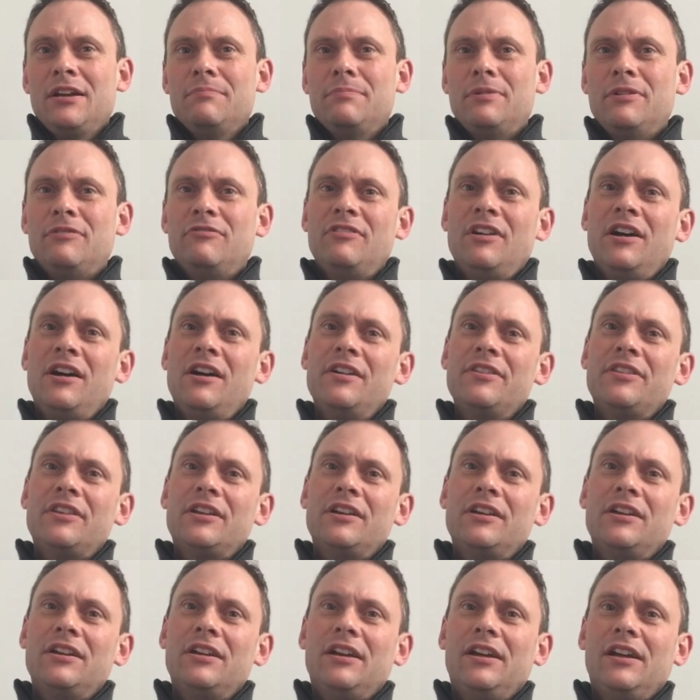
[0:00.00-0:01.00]
but
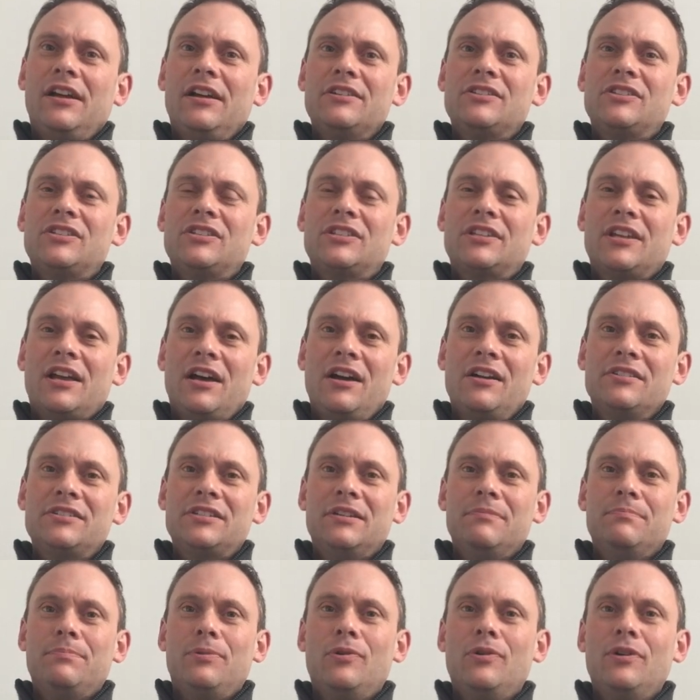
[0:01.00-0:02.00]
rather a
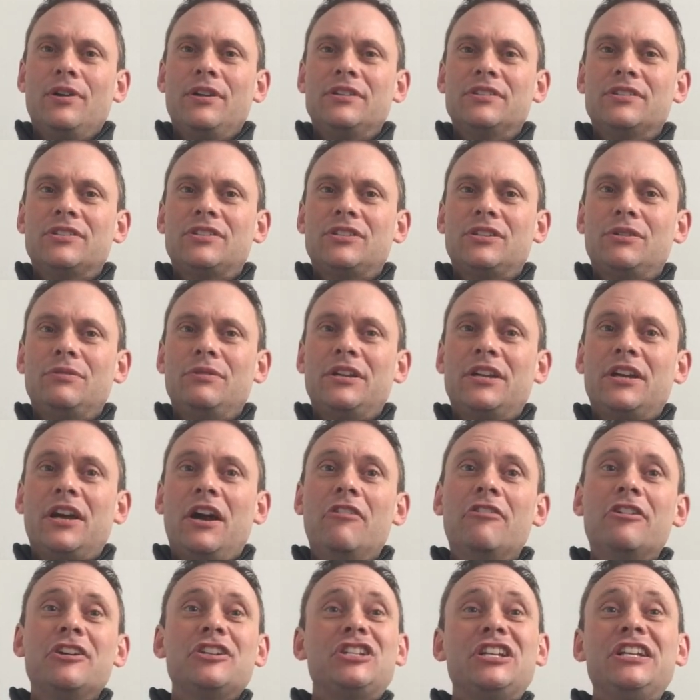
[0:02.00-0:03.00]
starting point to
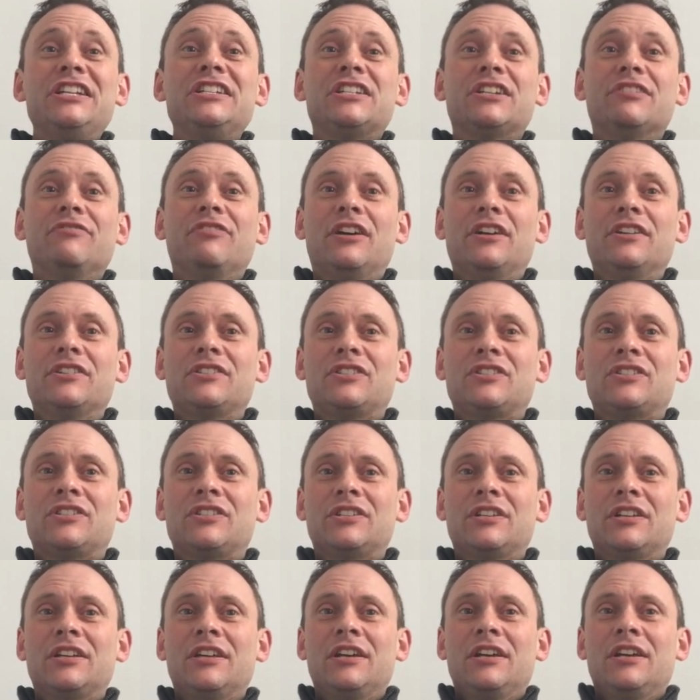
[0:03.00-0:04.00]
encourage each of
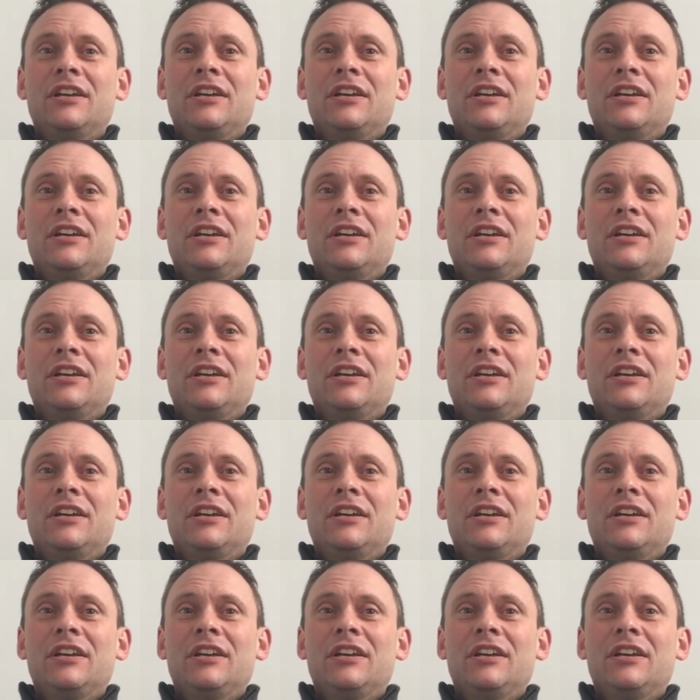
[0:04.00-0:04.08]
us